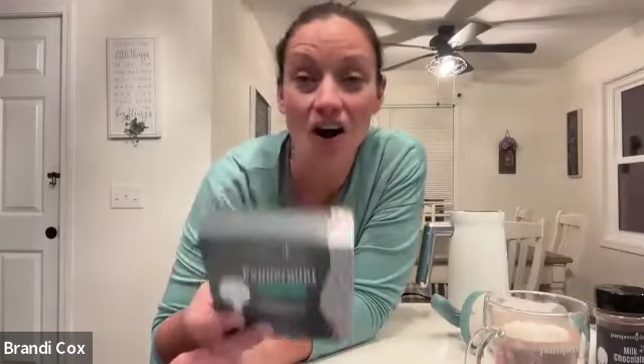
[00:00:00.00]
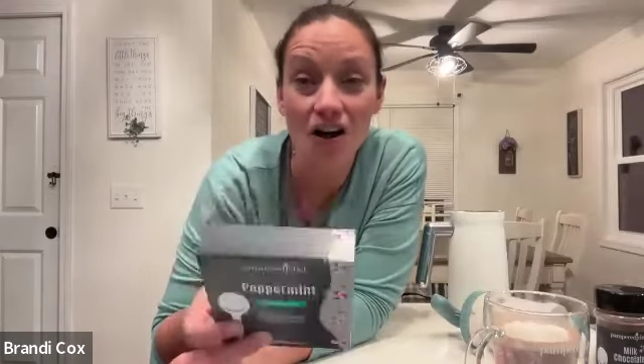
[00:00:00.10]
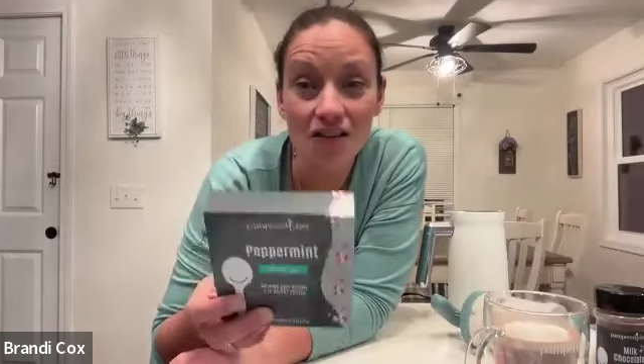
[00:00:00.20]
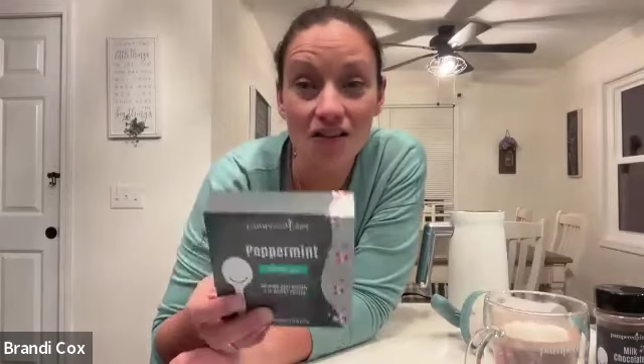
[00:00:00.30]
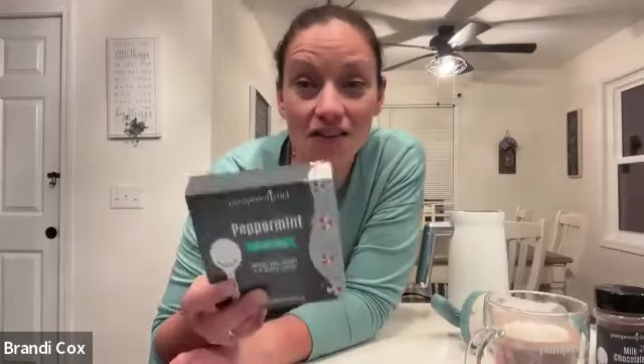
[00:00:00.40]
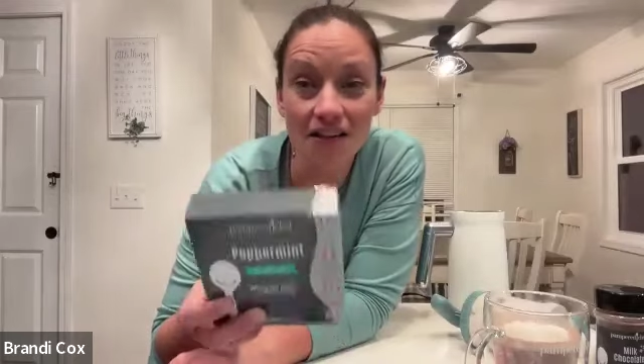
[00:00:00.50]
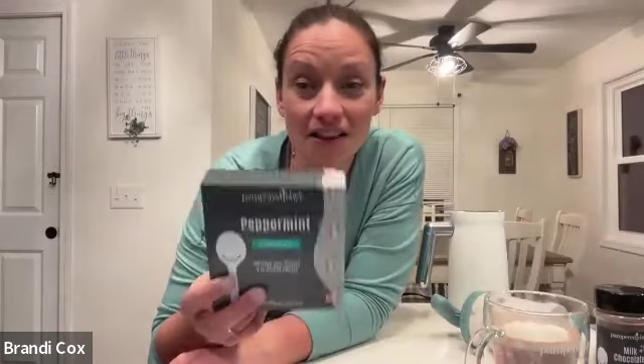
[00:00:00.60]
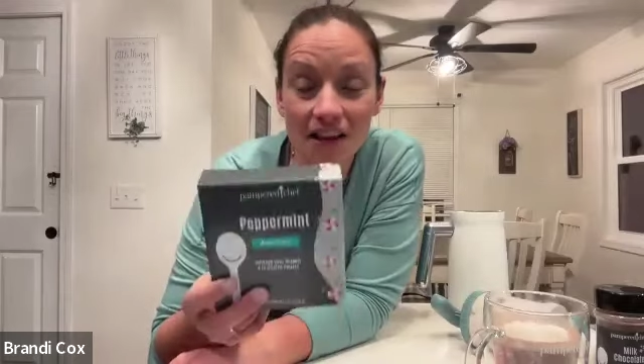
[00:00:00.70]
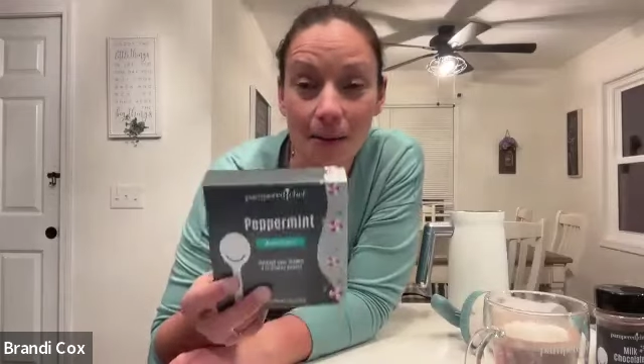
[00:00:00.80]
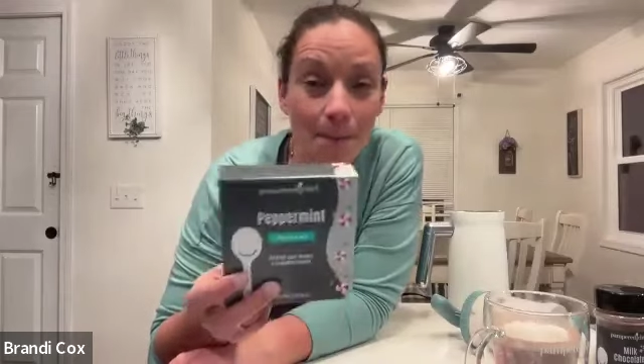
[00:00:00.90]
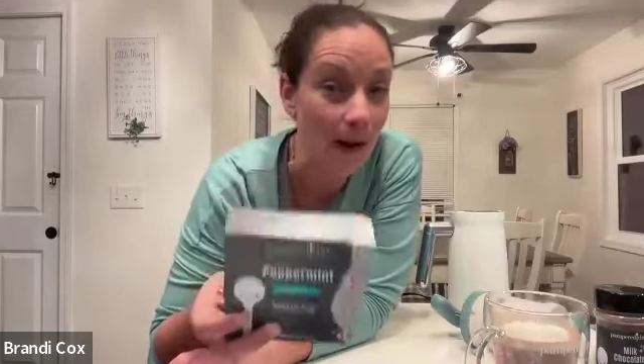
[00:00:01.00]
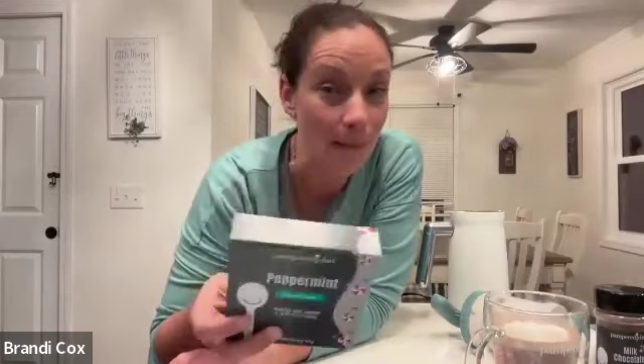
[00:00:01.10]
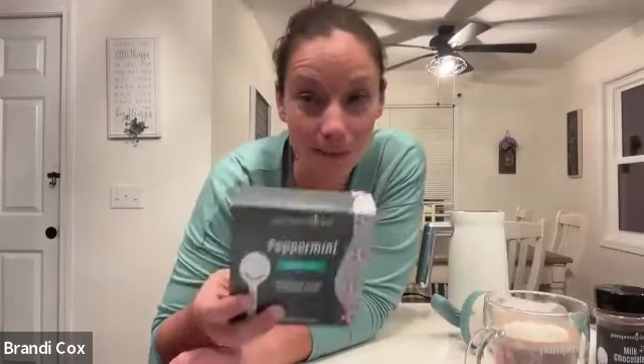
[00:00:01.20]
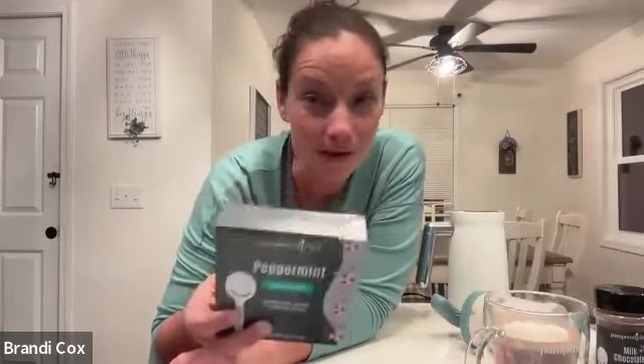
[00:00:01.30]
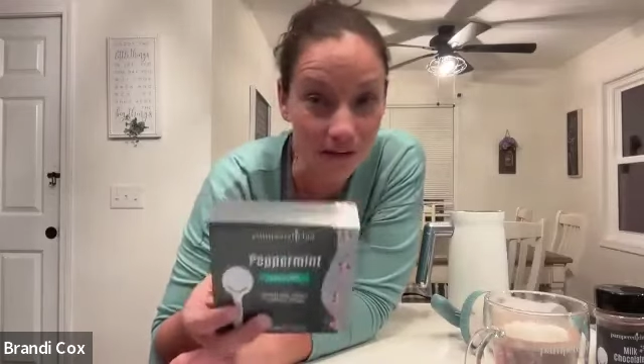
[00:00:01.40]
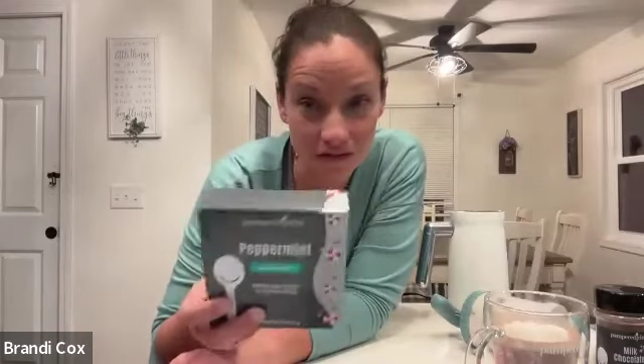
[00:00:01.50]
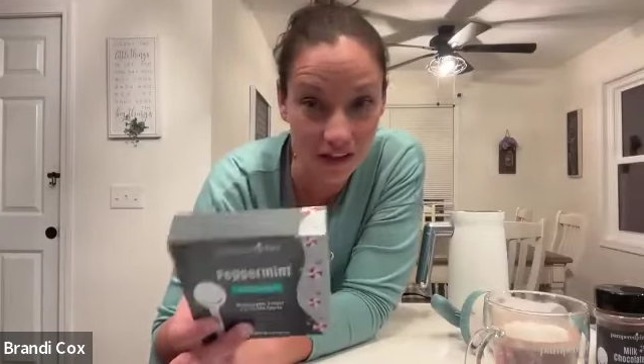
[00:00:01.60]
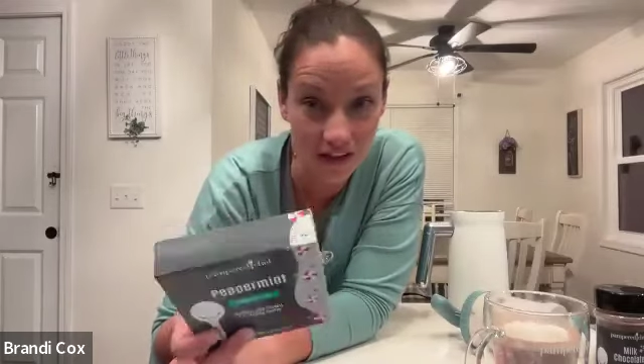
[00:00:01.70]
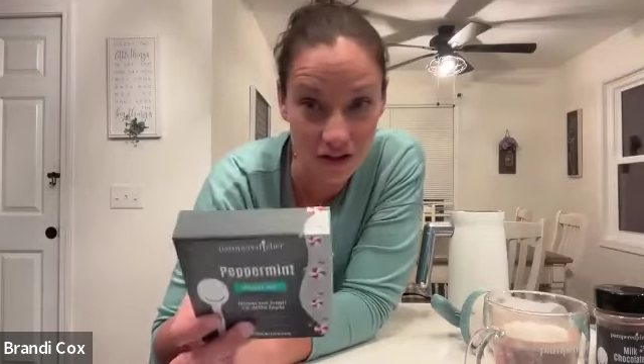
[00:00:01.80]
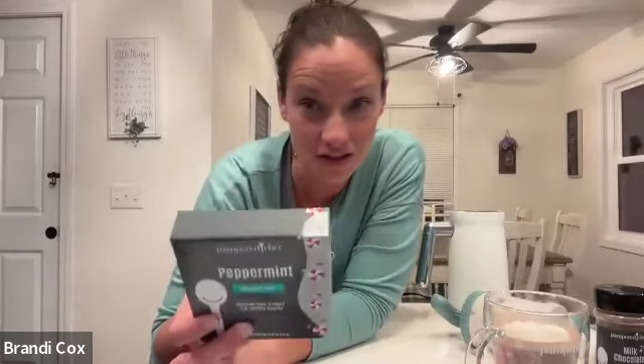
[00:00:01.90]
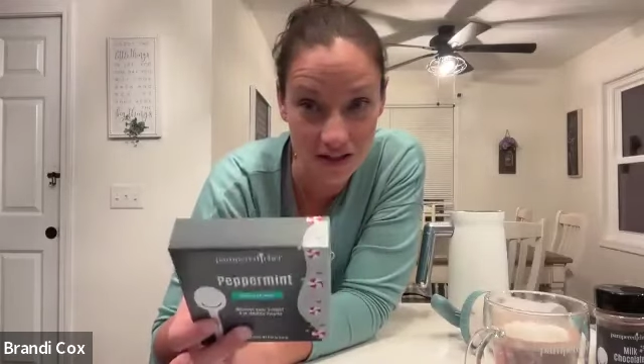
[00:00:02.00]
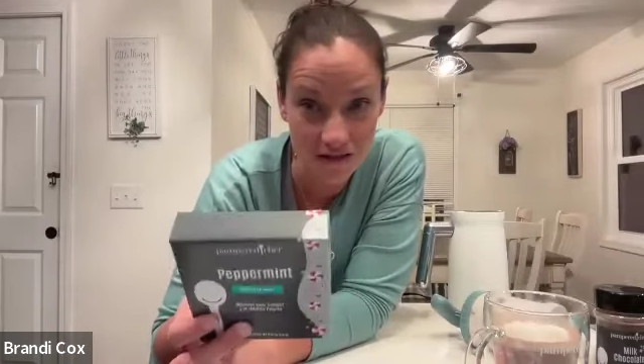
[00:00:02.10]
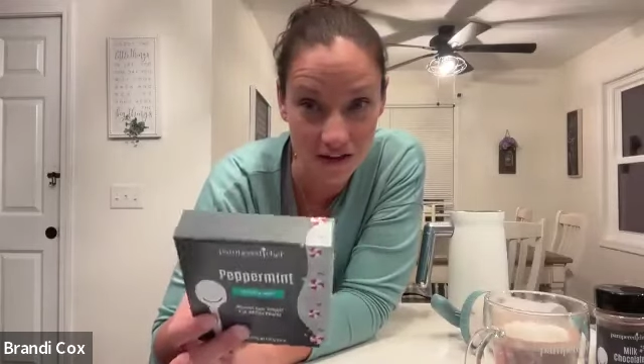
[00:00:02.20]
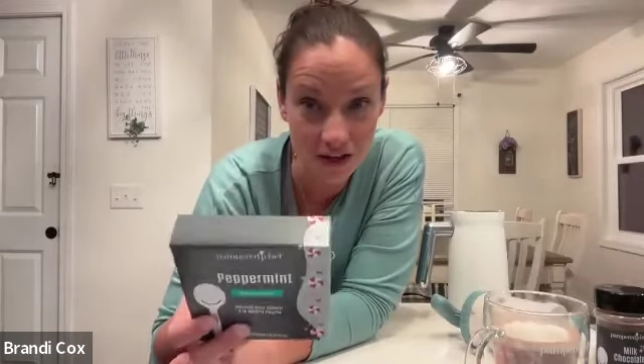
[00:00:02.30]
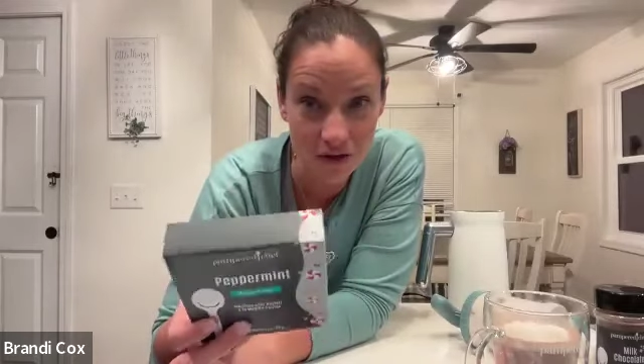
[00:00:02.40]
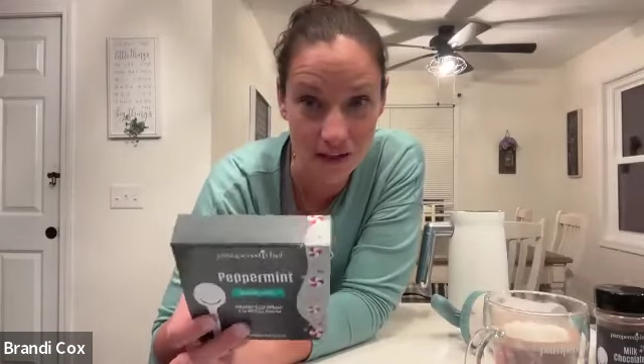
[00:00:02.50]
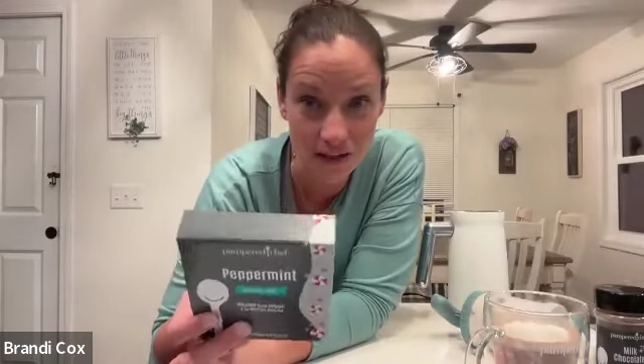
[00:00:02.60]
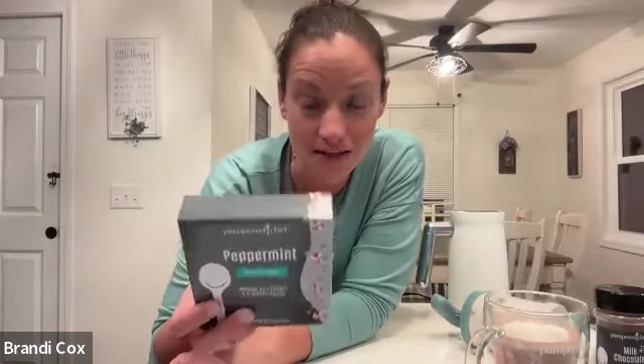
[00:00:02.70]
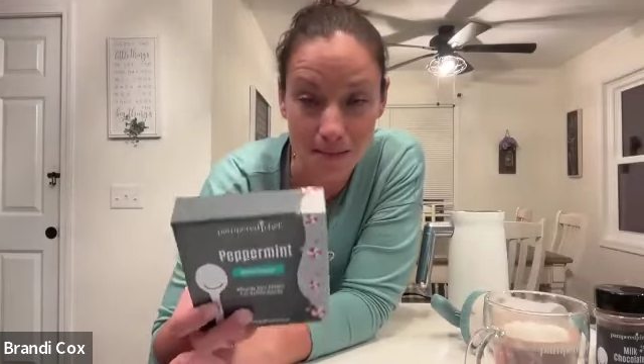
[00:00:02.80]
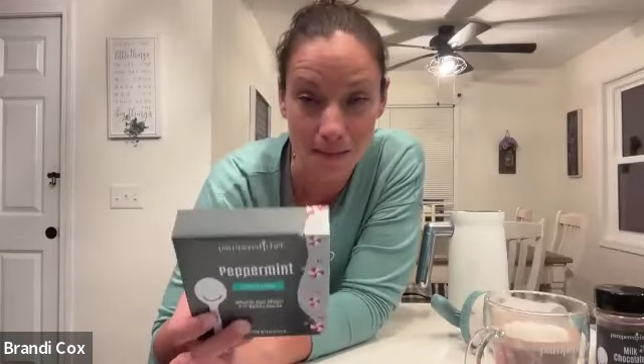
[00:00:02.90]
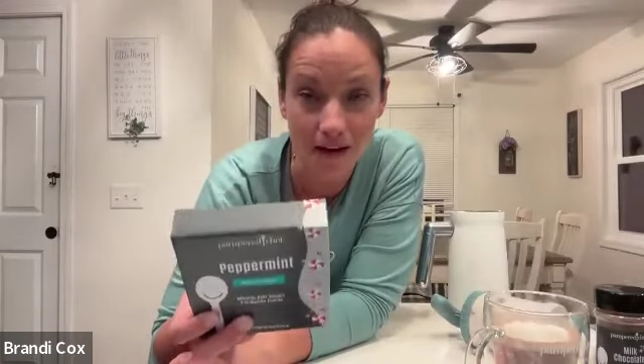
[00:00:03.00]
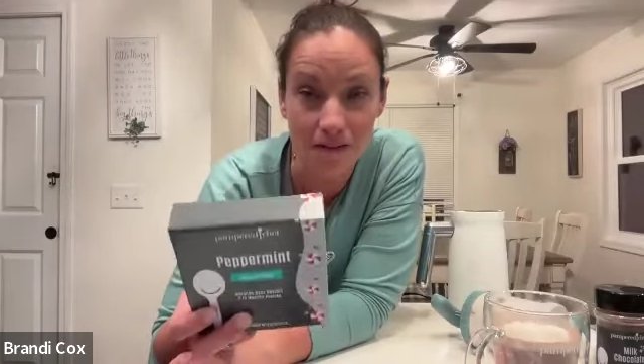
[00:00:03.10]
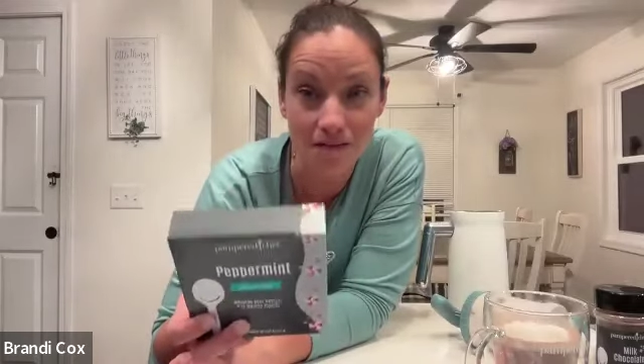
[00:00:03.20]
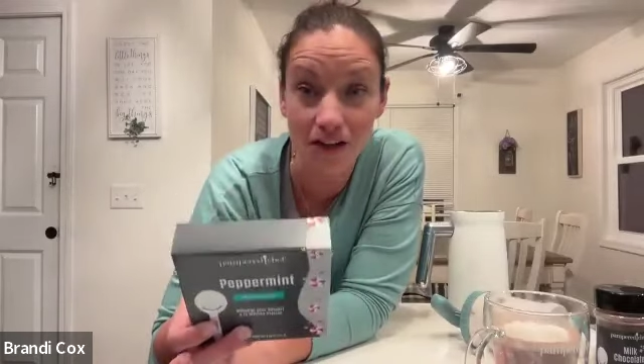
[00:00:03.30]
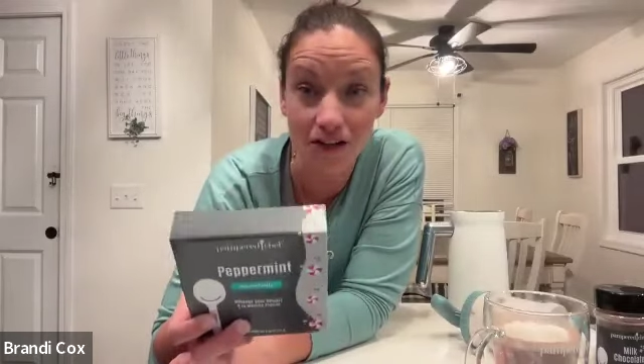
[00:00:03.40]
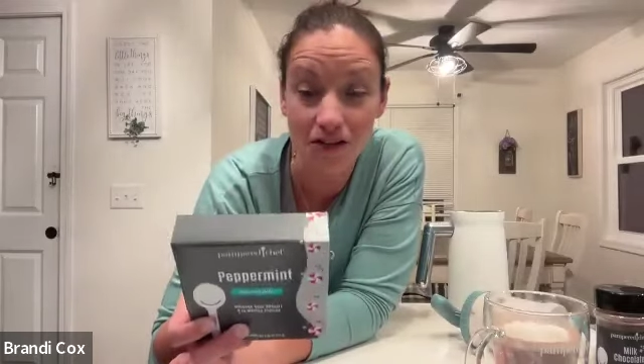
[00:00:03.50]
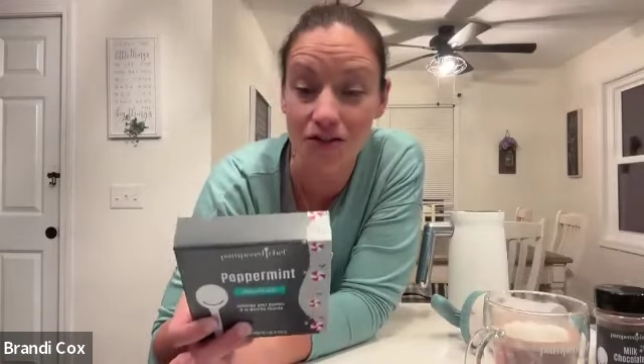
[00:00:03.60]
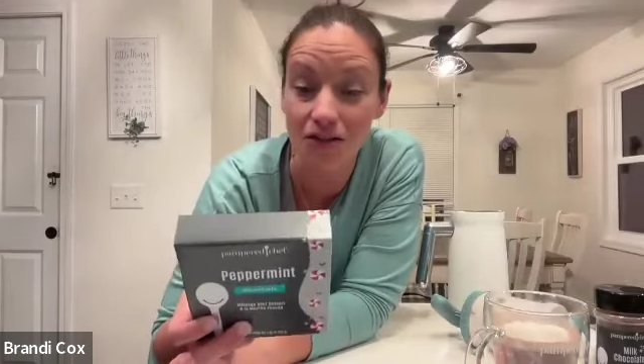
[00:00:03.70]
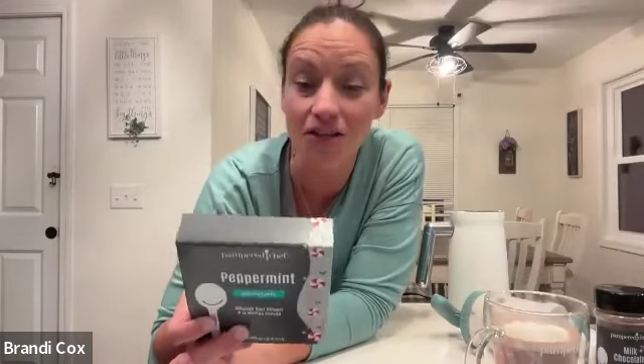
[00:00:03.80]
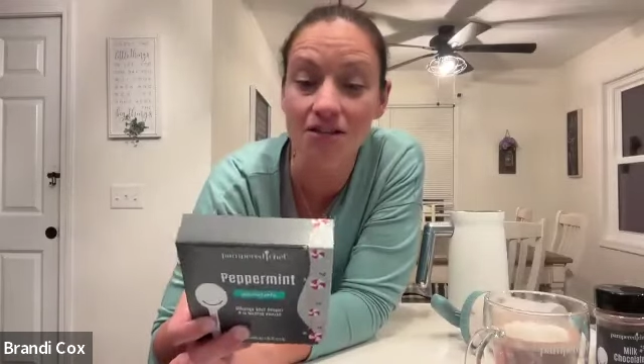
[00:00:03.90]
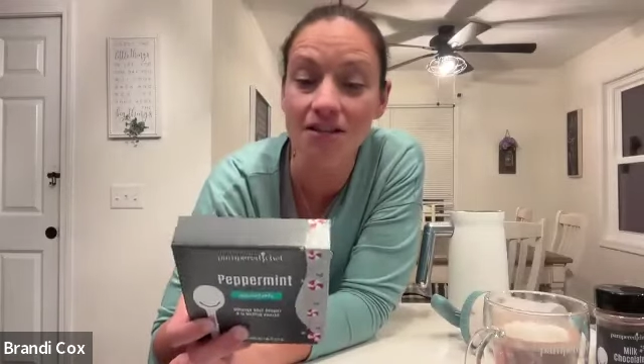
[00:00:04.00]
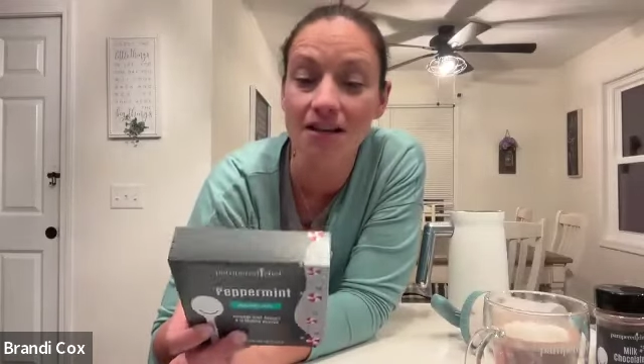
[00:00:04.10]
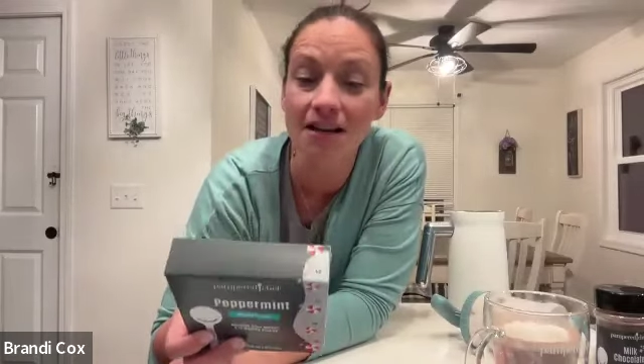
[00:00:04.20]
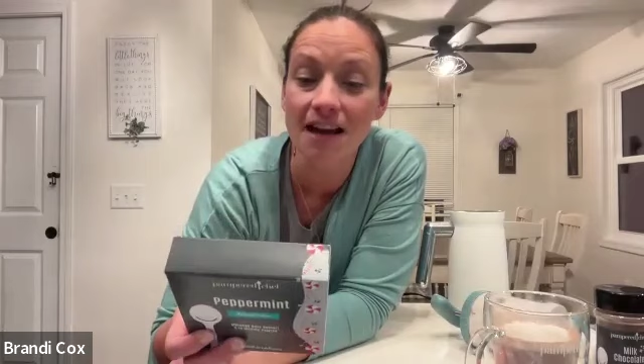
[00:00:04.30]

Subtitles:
all of the like peppermint flavor stuff that you need to make a fun dessert.